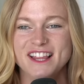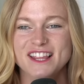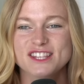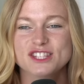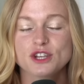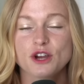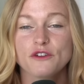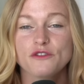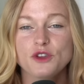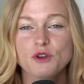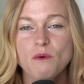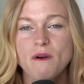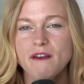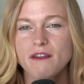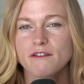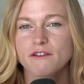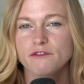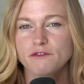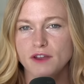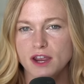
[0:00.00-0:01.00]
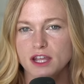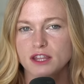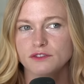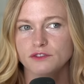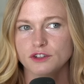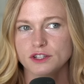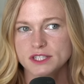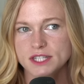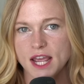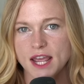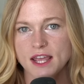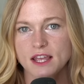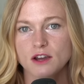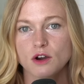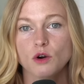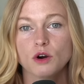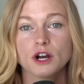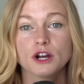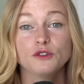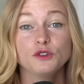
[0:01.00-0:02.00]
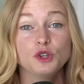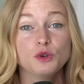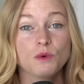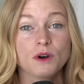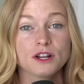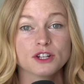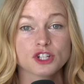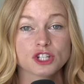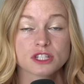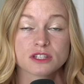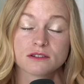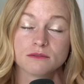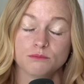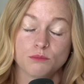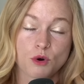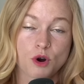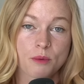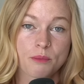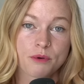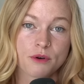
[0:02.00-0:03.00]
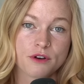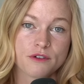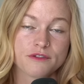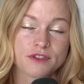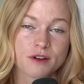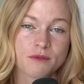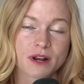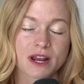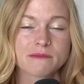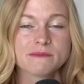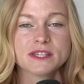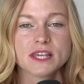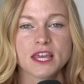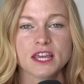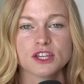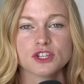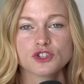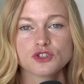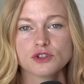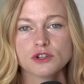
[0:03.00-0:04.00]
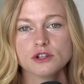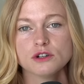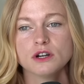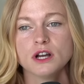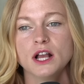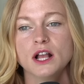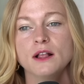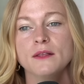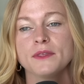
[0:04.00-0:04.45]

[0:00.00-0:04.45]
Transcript: So if you want a faithful take, or if you want just more proof that what I'm saying is true,